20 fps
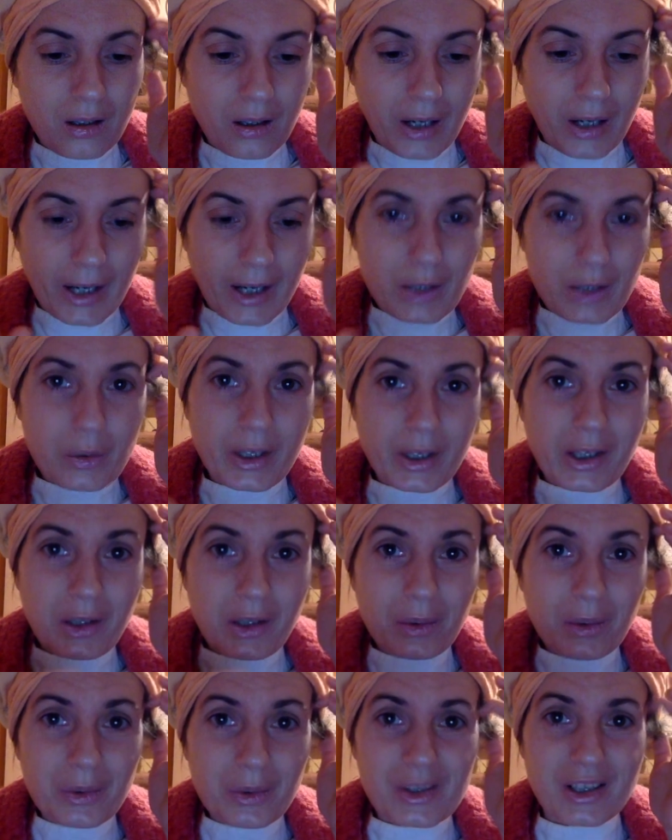actually
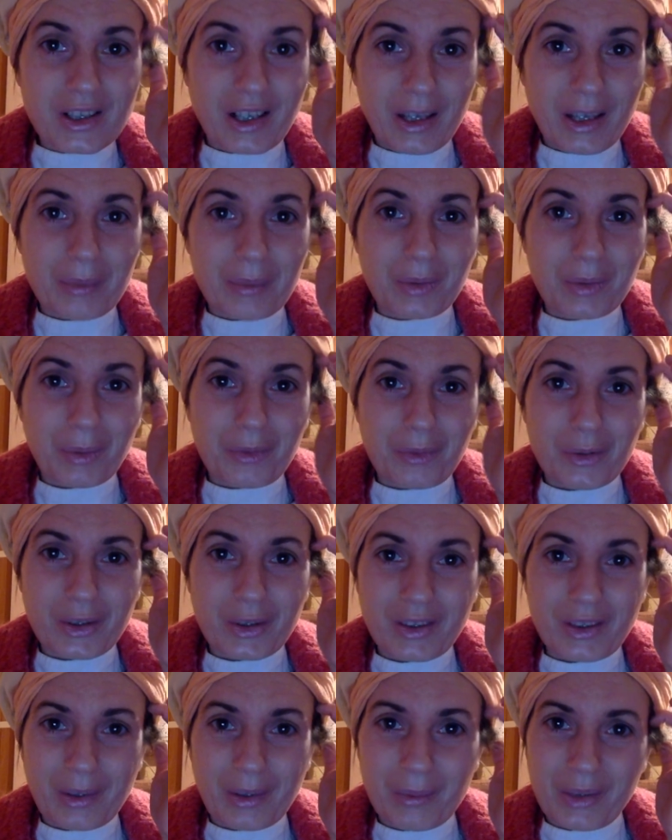use the laptop for
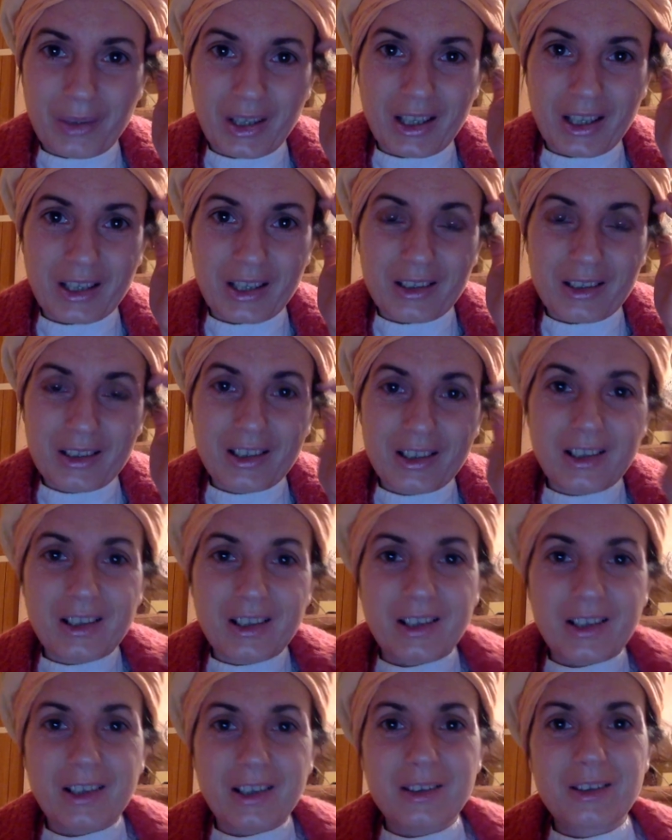something
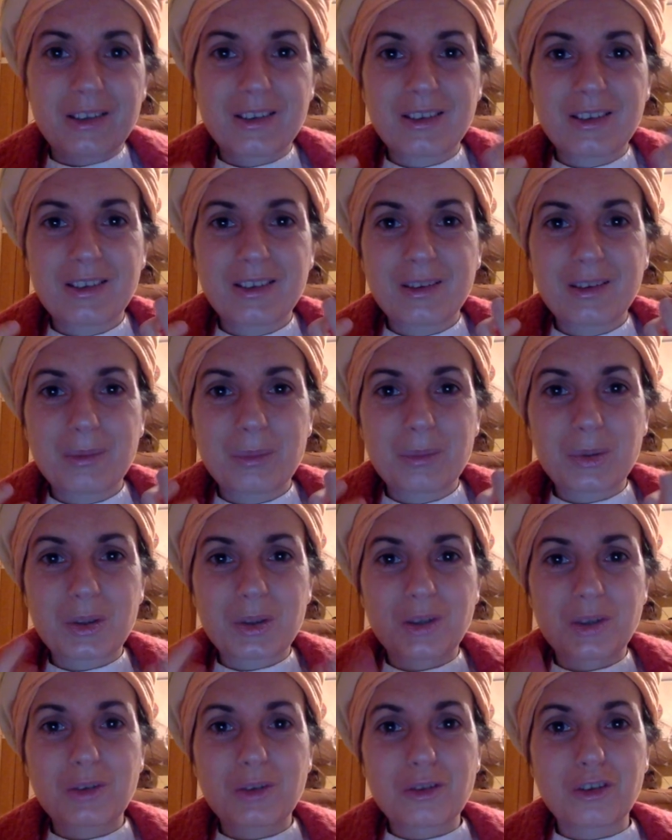and put
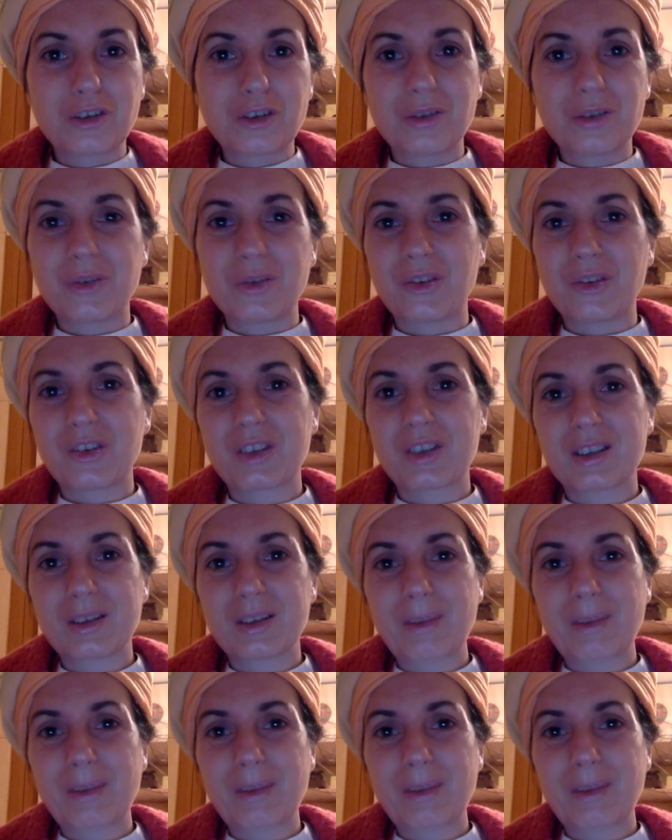it to use.